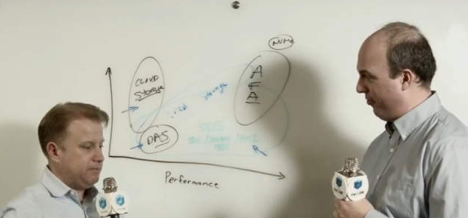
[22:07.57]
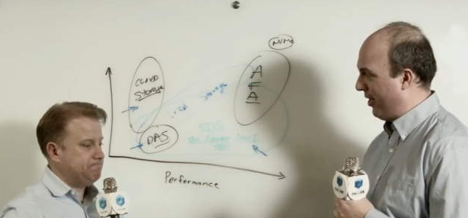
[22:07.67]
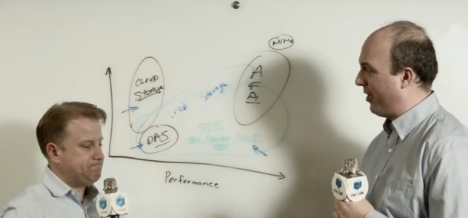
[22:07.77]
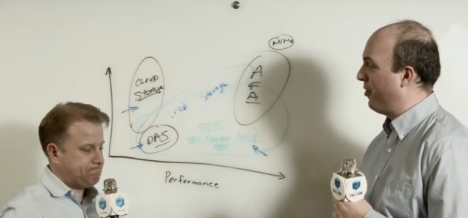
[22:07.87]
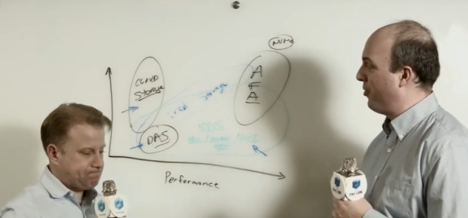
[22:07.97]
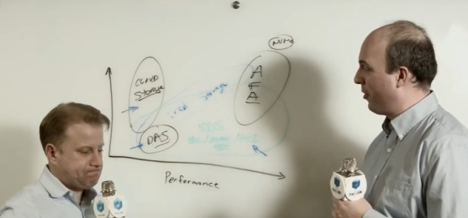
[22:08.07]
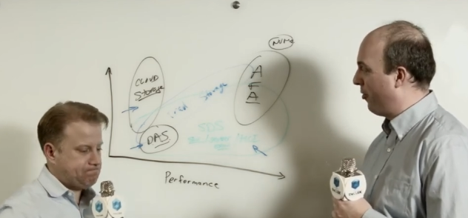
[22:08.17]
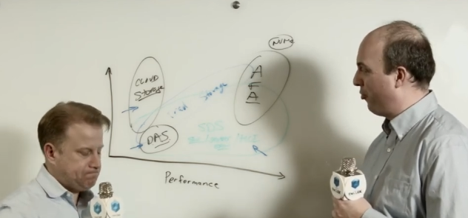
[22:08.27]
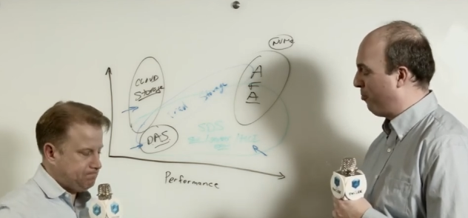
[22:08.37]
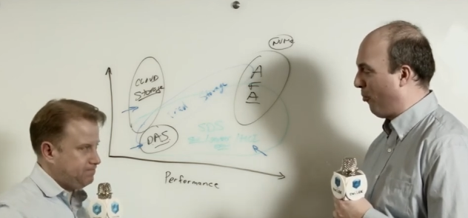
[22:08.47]
Speaker 1: that I know you're going
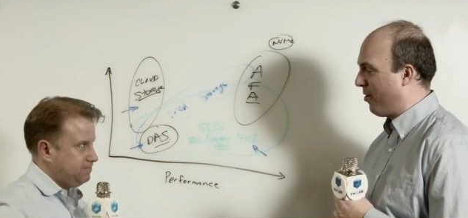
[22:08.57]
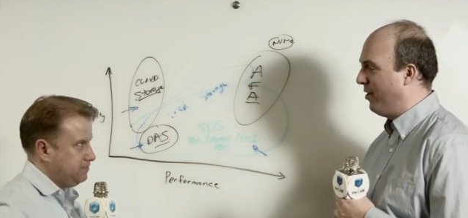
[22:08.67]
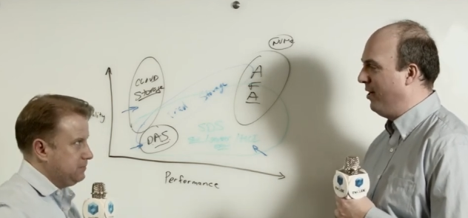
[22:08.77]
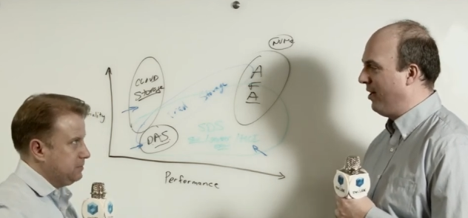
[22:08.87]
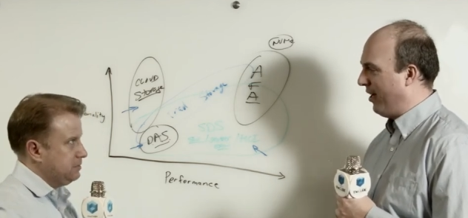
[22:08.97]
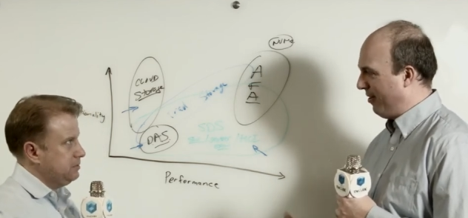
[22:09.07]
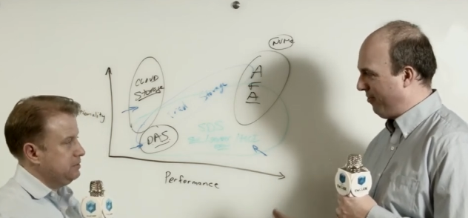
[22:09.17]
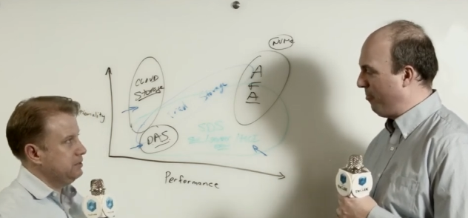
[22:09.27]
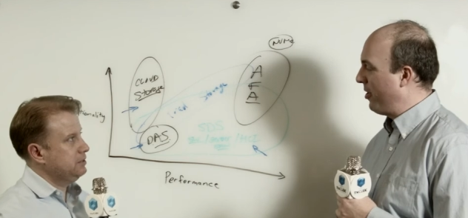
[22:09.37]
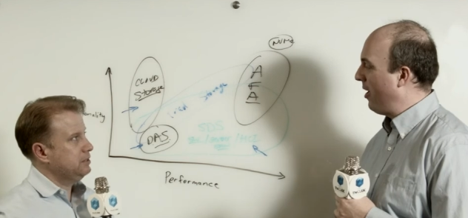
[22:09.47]
to support uh,
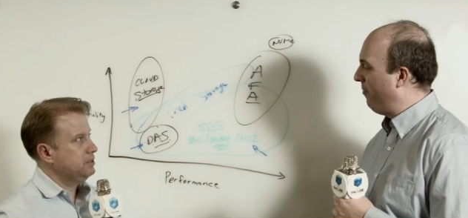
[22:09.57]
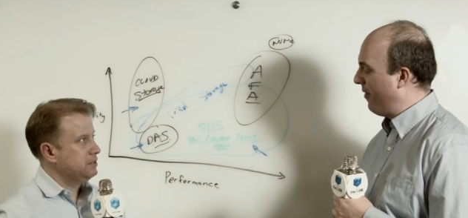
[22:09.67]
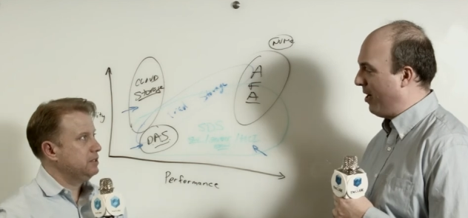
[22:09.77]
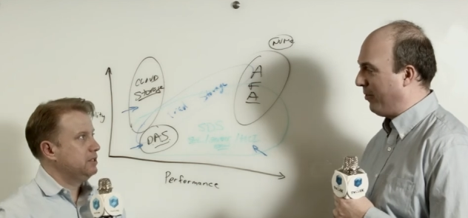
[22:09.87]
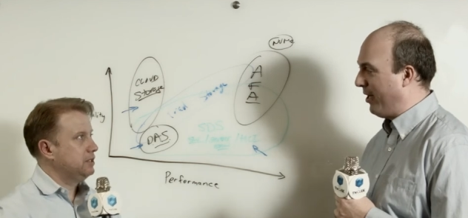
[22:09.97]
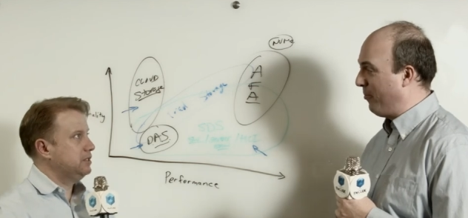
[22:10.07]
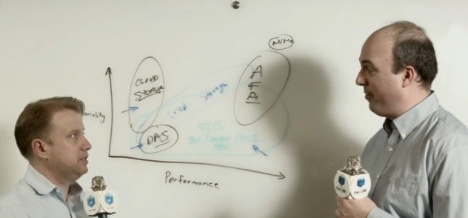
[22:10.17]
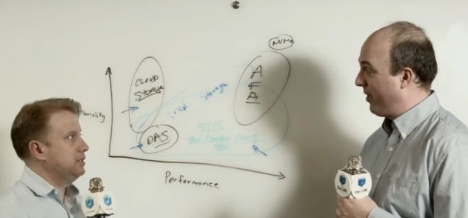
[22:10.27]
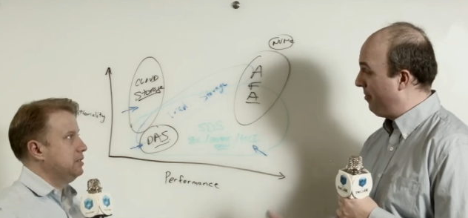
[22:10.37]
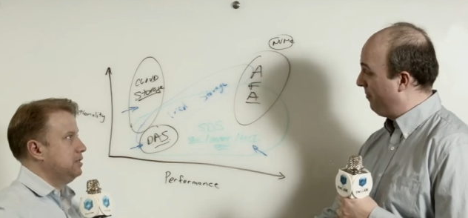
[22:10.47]
from the Dell family.
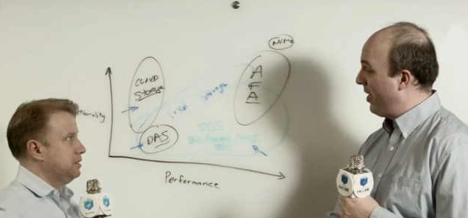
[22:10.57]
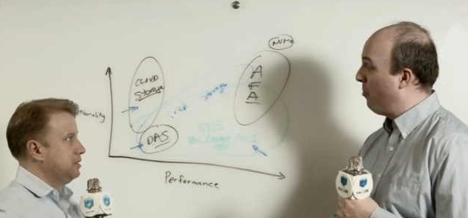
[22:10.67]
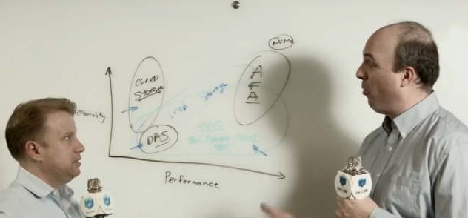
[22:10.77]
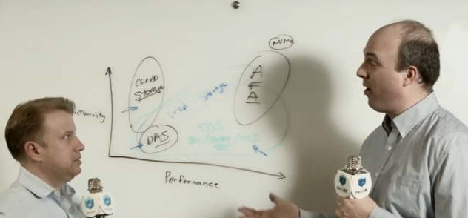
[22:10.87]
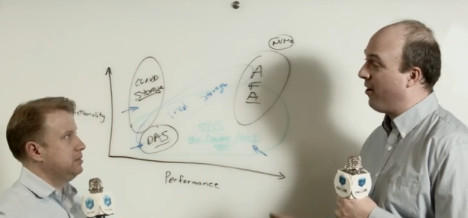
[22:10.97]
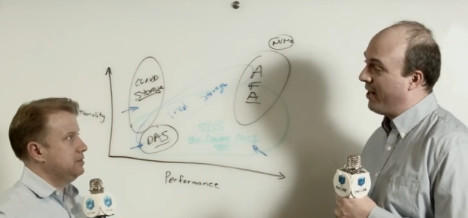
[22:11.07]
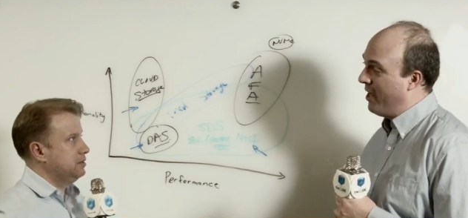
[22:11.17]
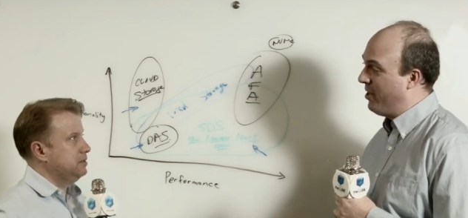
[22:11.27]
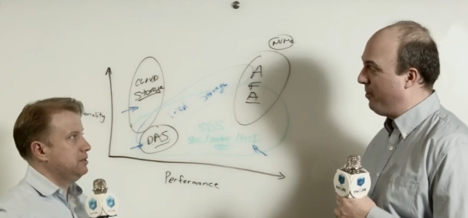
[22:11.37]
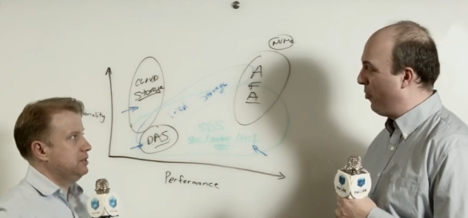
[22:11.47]
We've got VMware on
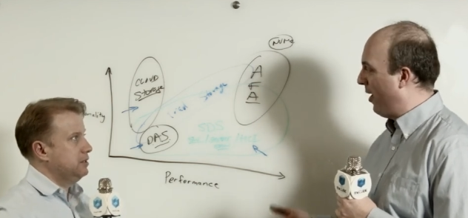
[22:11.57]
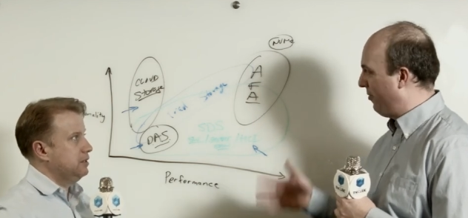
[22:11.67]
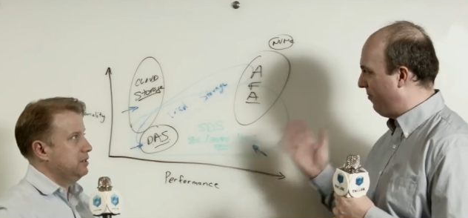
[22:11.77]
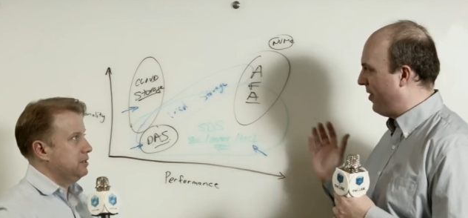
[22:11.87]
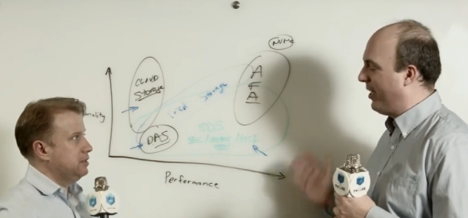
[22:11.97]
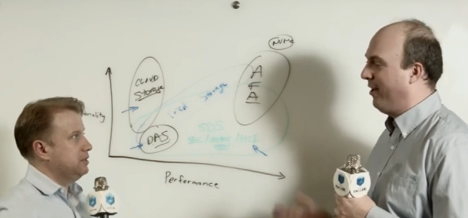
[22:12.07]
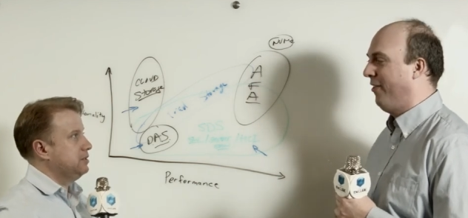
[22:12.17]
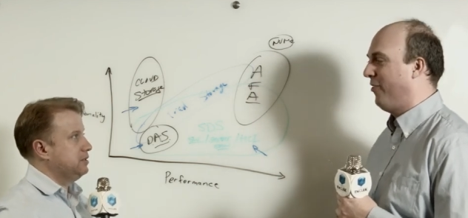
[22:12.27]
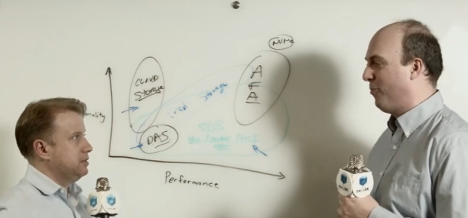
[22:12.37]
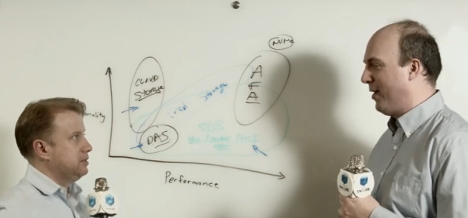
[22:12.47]
AWS fitting into
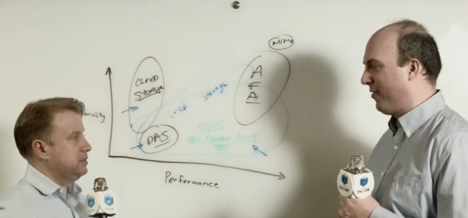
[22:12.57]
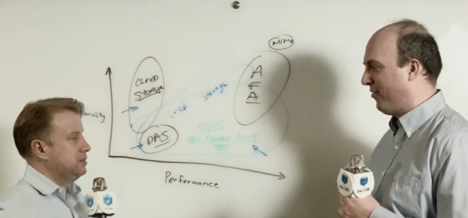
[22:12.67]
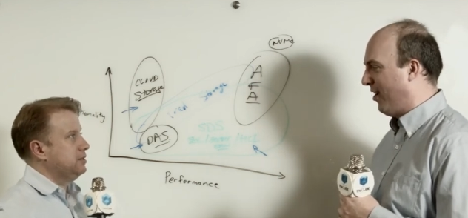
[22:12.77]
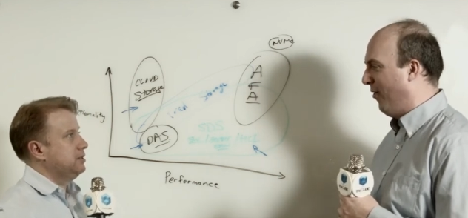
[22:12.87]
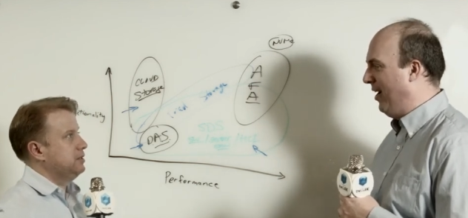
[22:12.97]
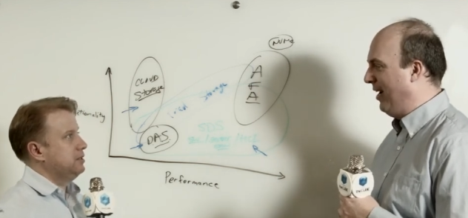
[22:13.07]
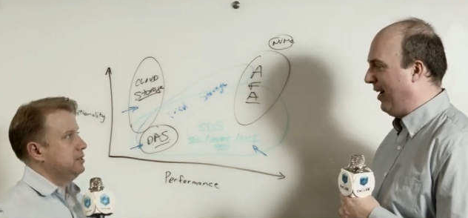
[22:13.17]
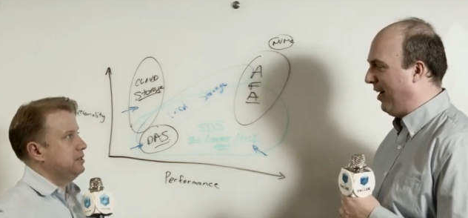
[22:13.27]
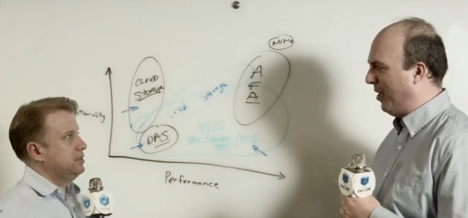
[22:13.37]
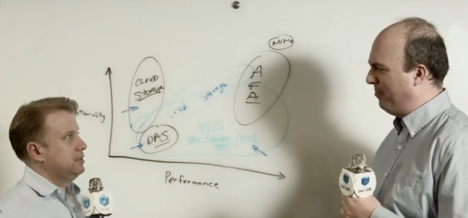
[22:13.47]
this mix. So
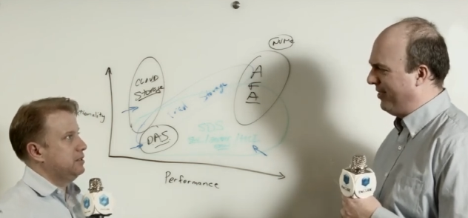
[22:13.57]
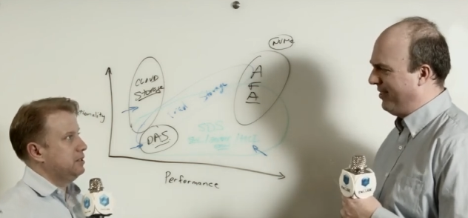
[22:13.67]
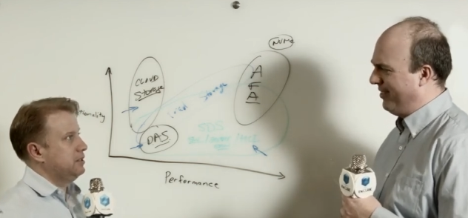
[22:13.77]
um,